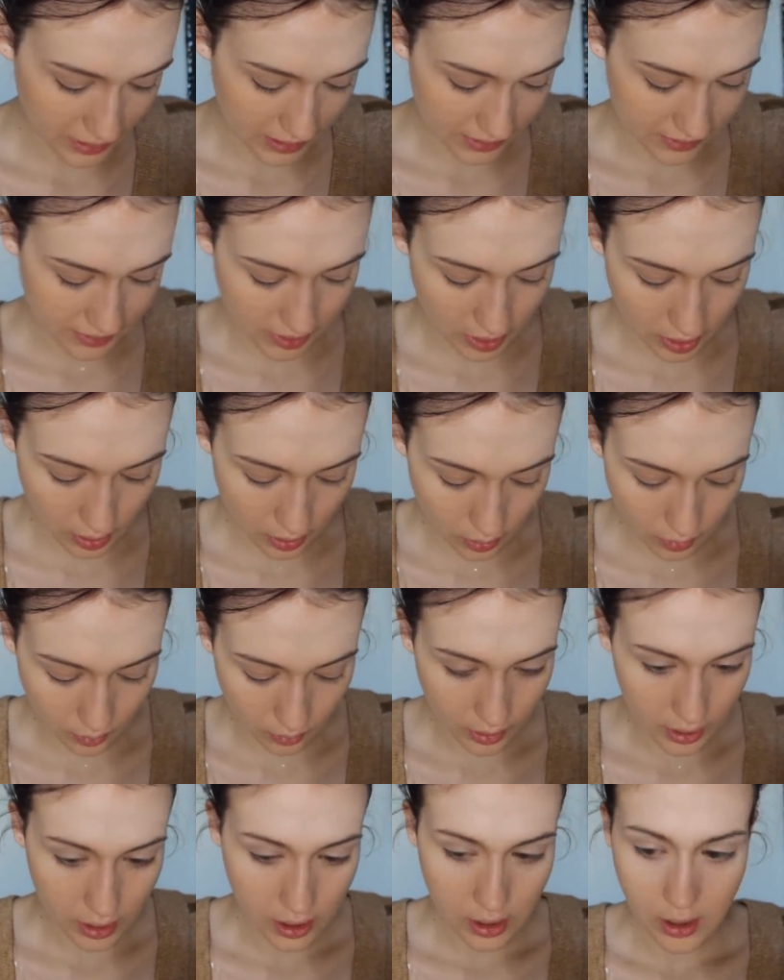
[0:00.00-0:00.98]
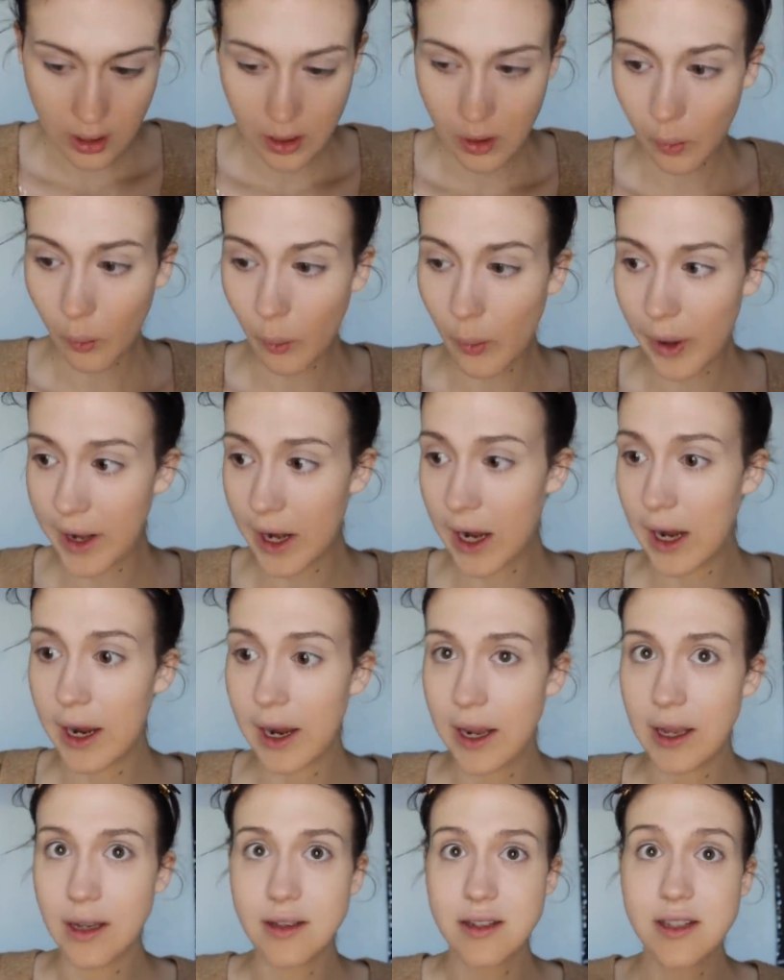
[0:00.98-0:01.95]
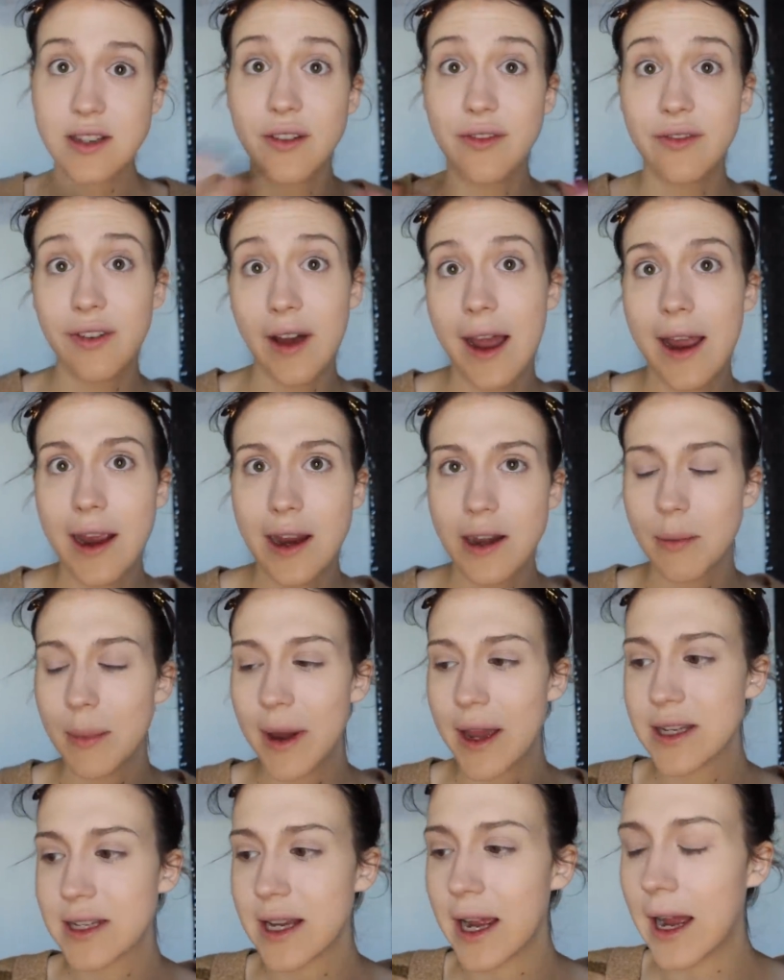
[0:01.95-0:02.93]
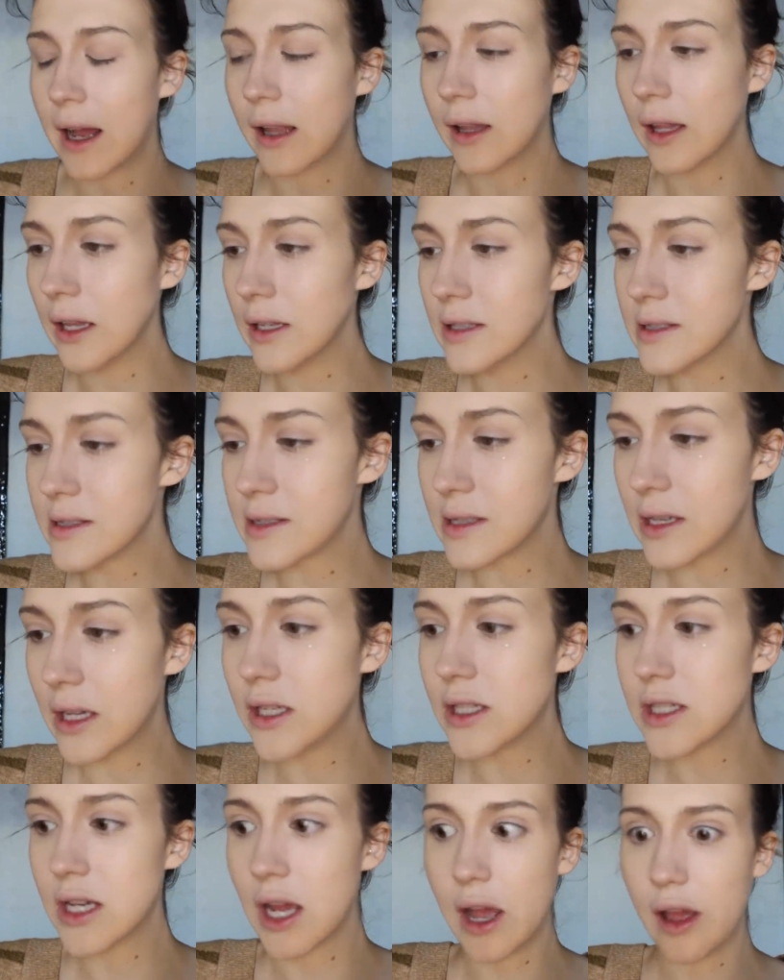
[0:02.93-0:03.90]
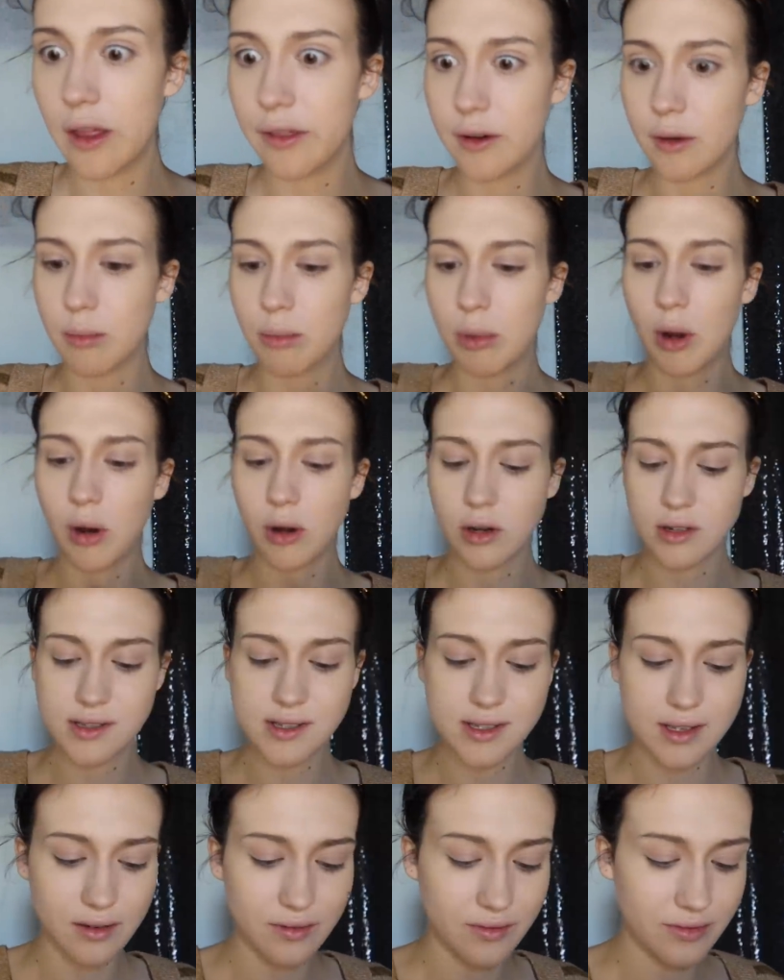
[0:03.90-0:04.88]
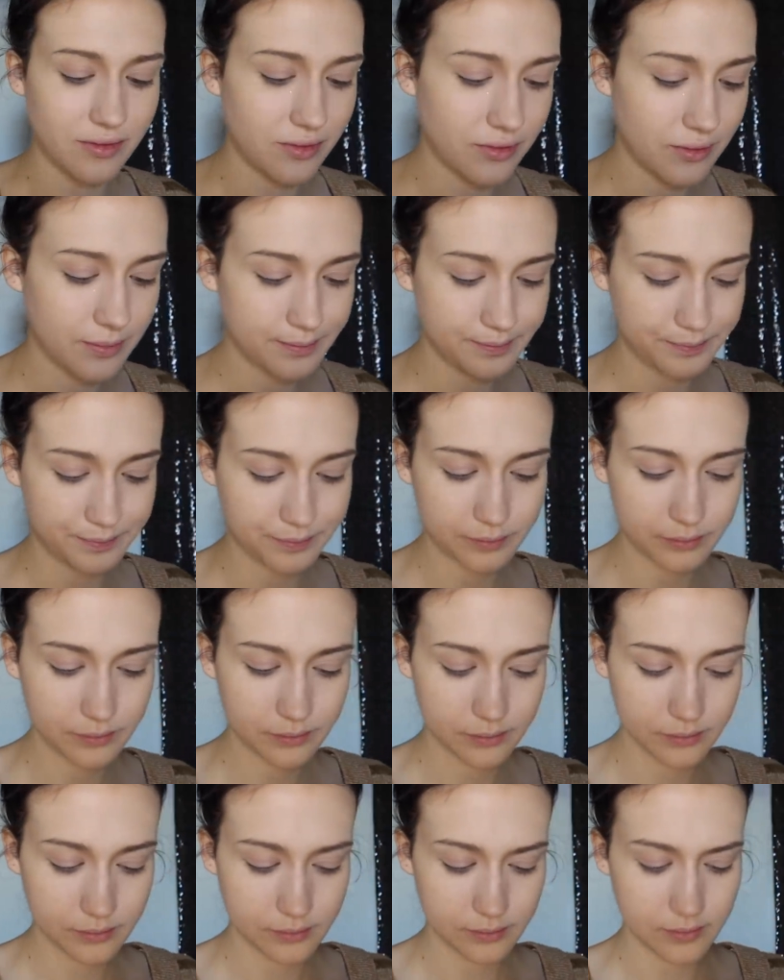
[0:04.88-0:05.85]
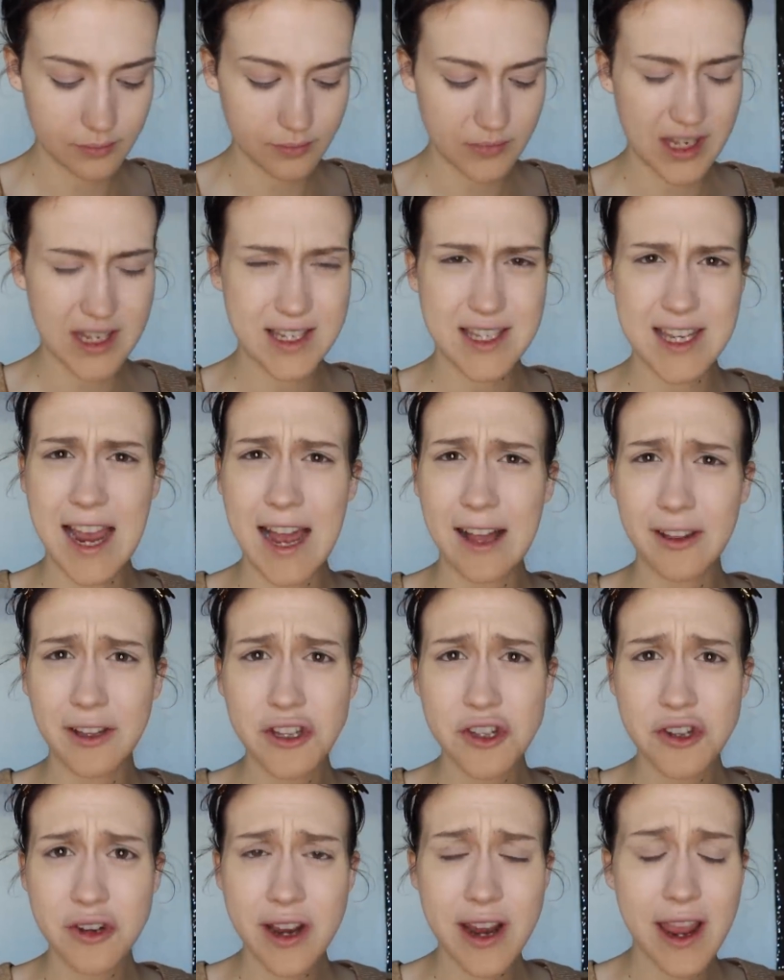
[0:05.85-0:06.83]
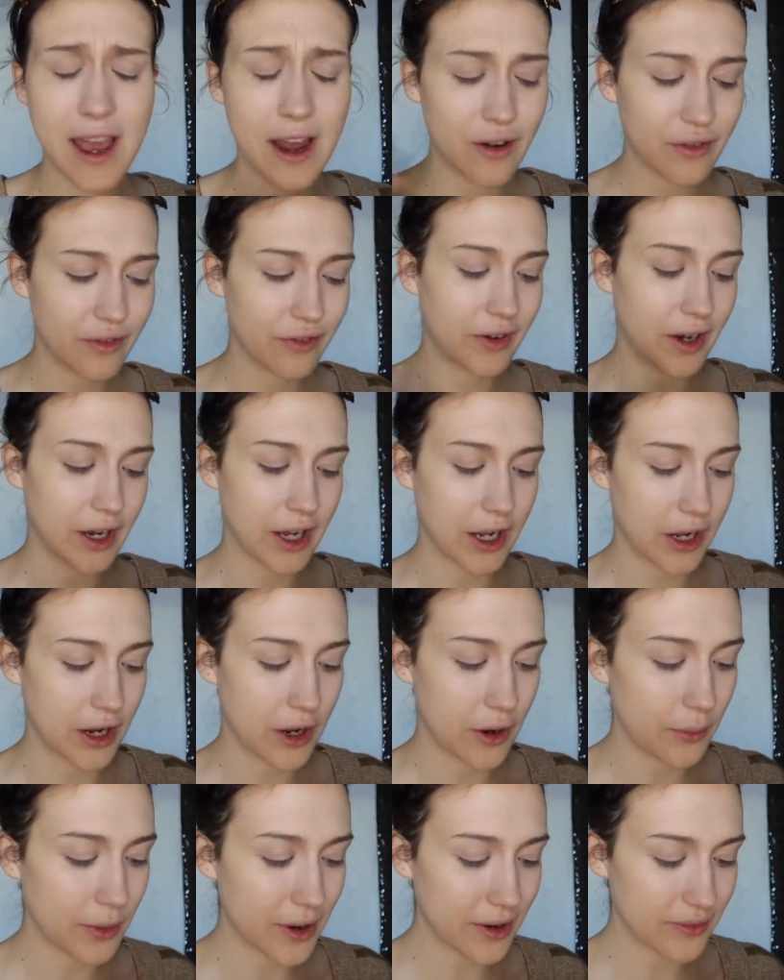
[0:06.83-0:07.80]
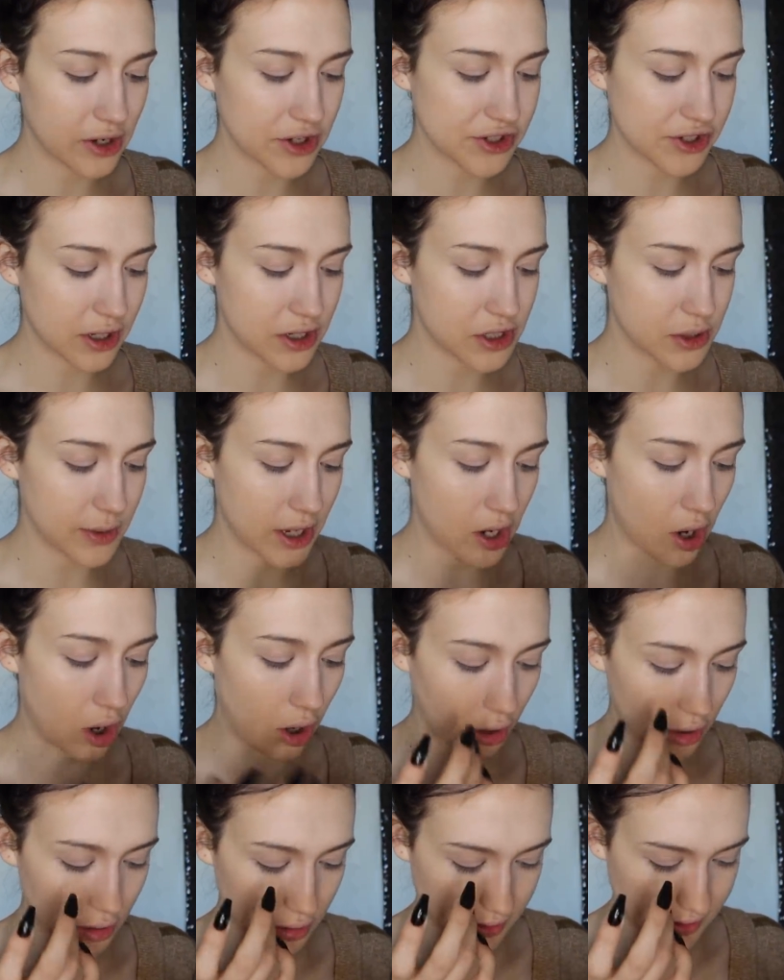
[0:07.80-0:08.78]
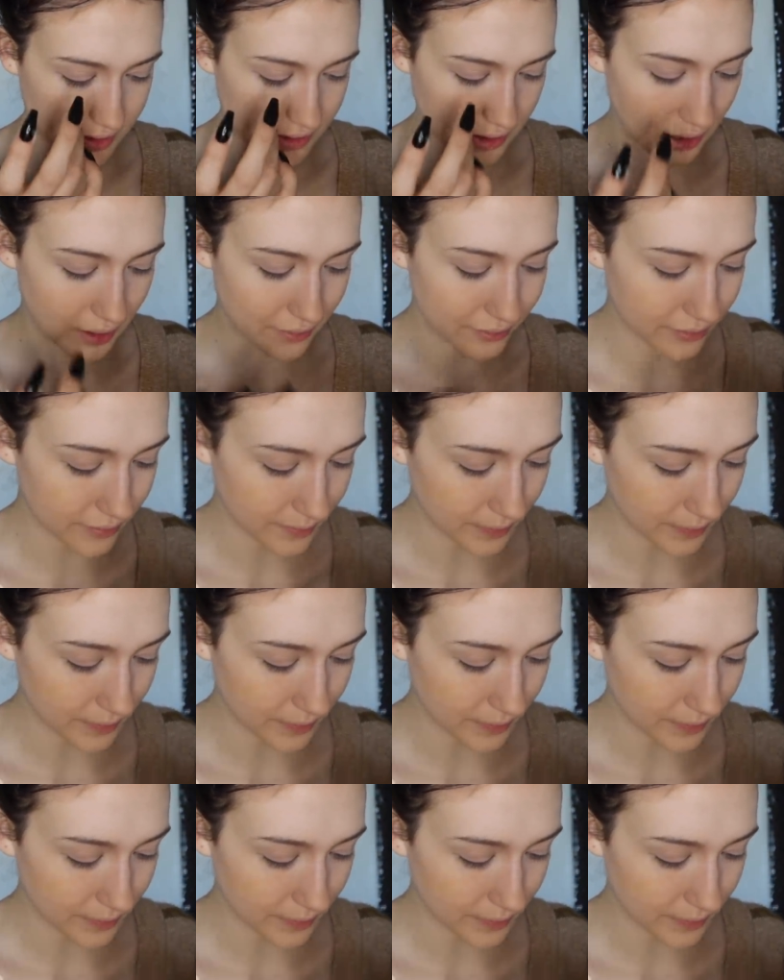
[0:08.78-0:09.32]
So when I divide my talents into other parts of talentry, I don't fucking know. Whenever I start doing art and stuff,